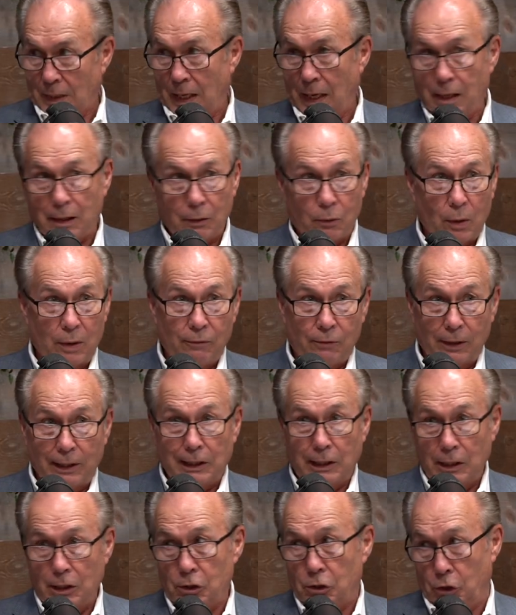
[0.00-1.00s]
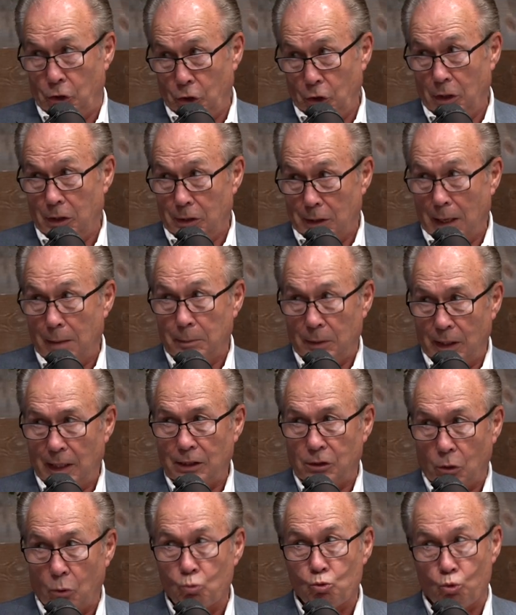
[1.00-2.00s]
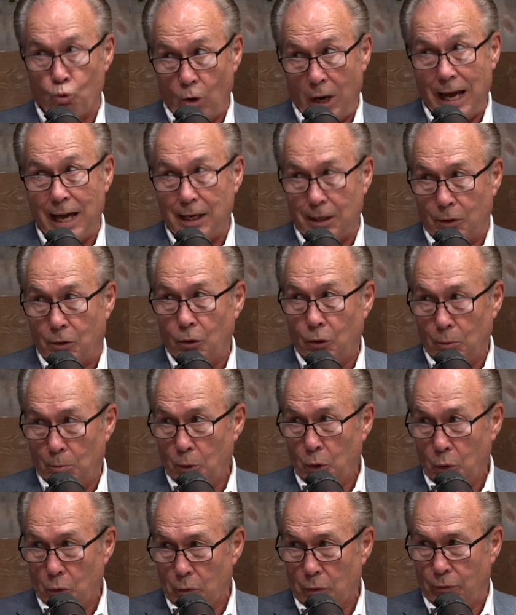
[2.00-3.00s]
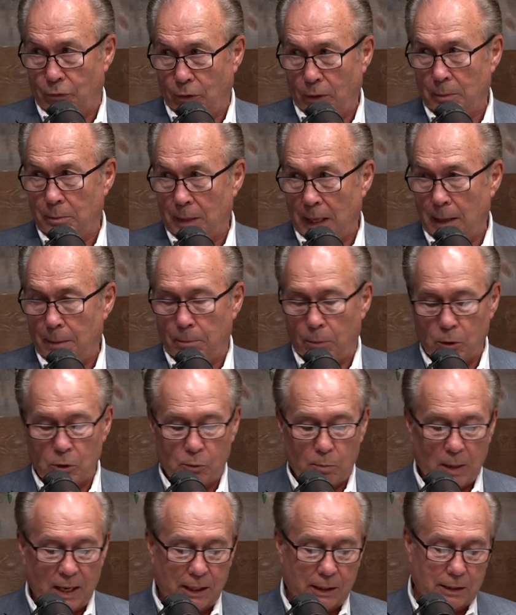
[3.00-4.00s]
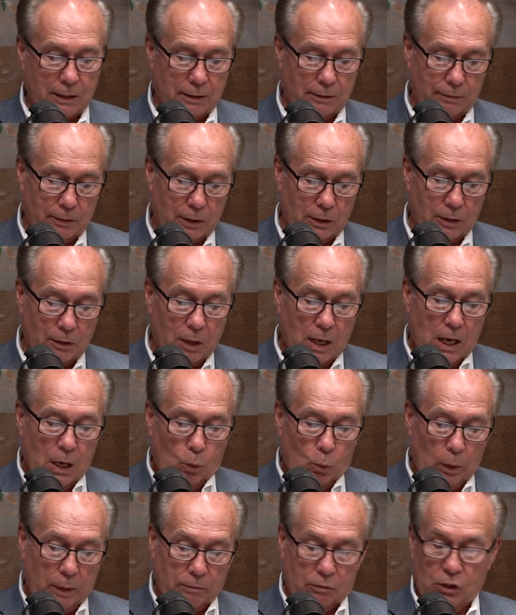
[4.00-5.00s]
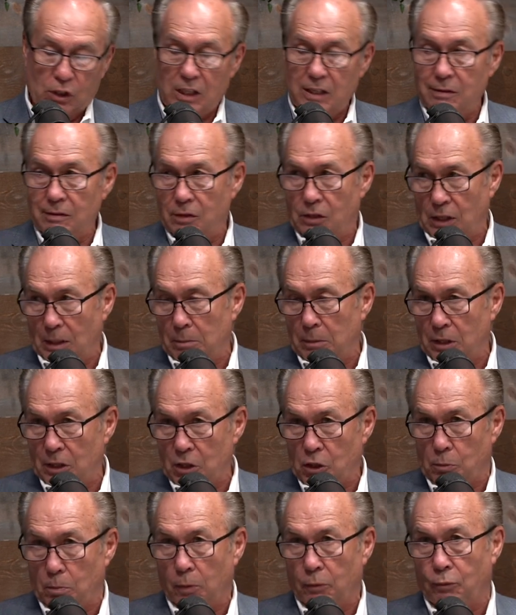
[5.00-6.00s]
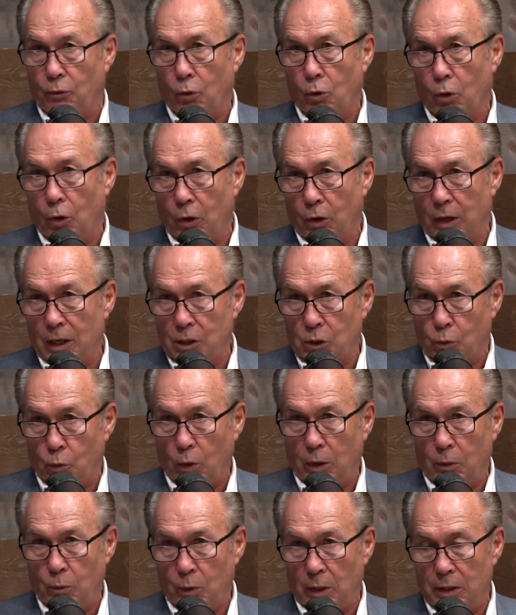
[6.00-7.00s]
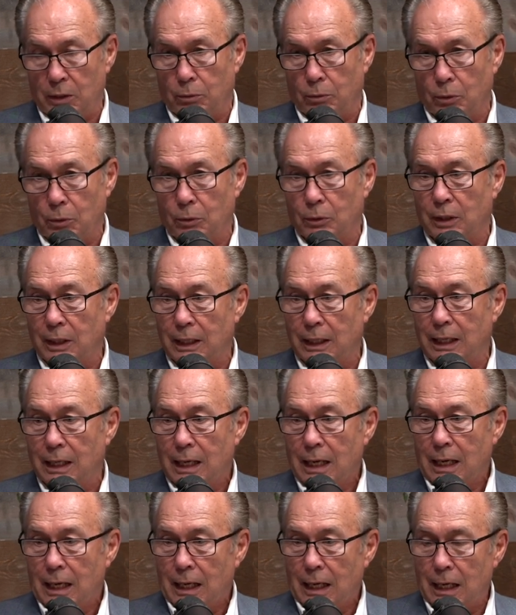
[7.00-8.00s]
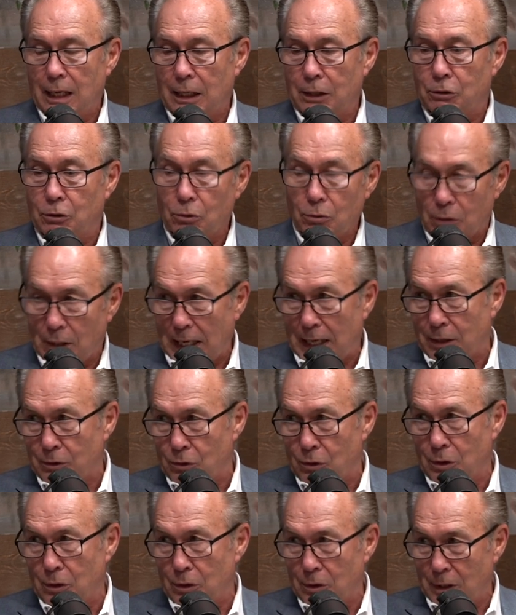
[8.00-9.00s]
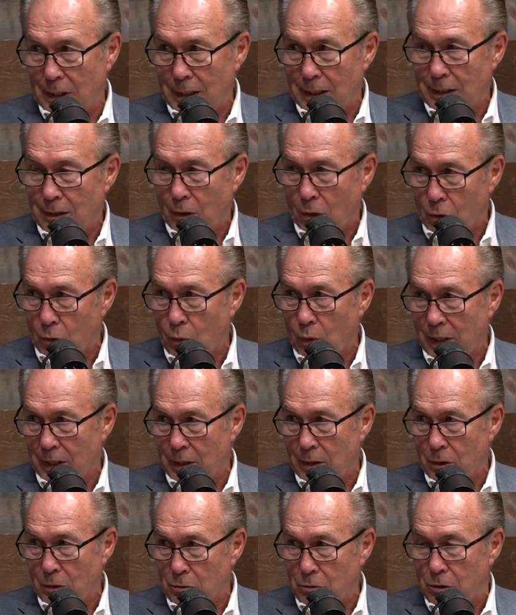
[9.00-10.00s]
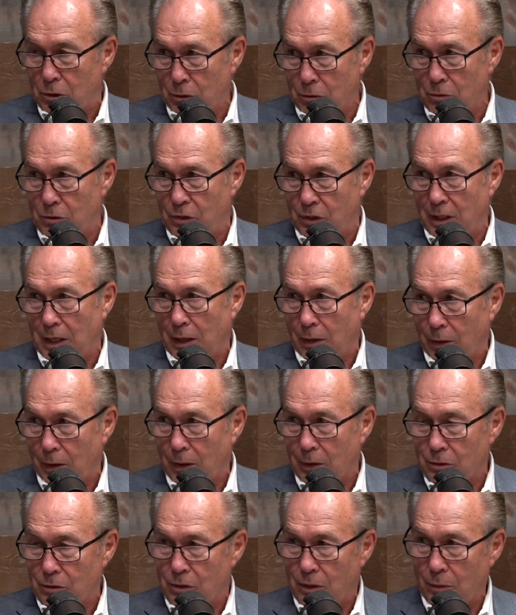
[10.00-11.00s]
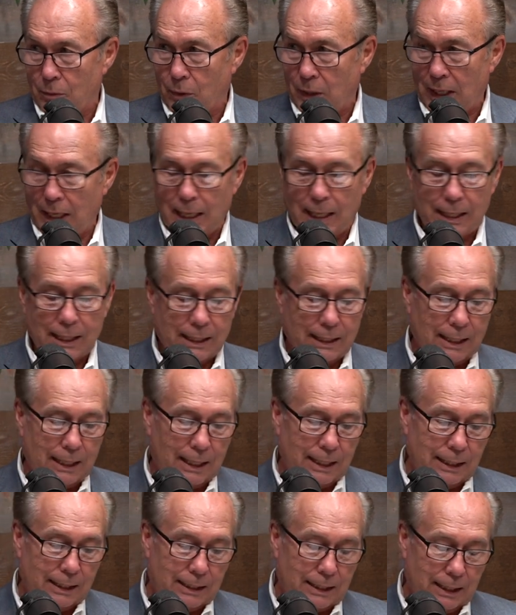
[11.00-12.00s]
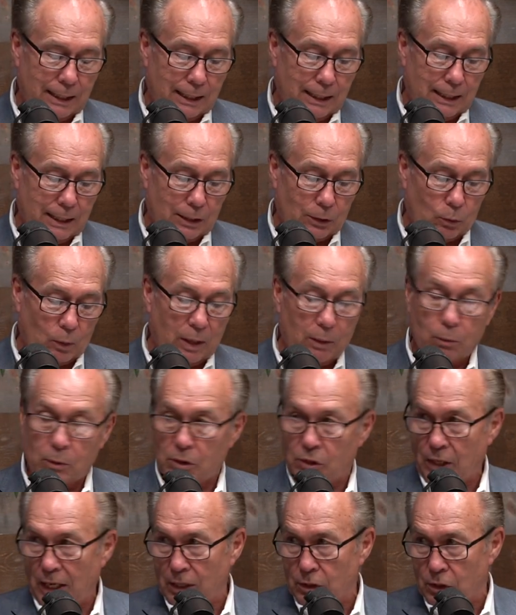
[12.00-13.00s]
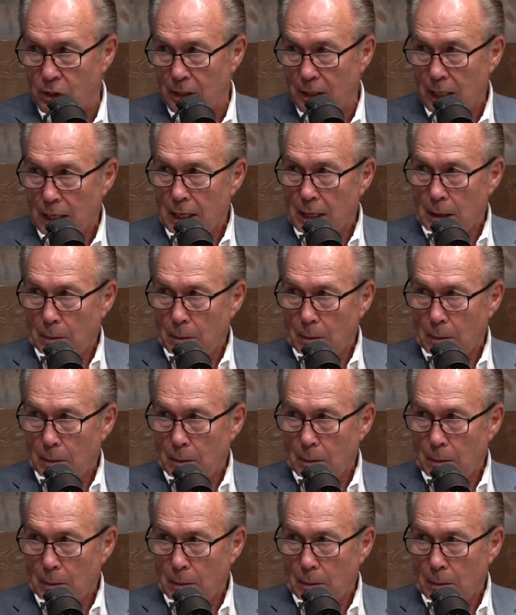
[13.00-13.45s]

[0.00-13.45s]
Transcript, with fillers: Yeah, and quite frankly, it should. I mean, that's a radical move from that perspective. You know, we've seen some of this before as we went through the uh, 2001 and 02 scenarios that we had at, at the uh, Great Recession.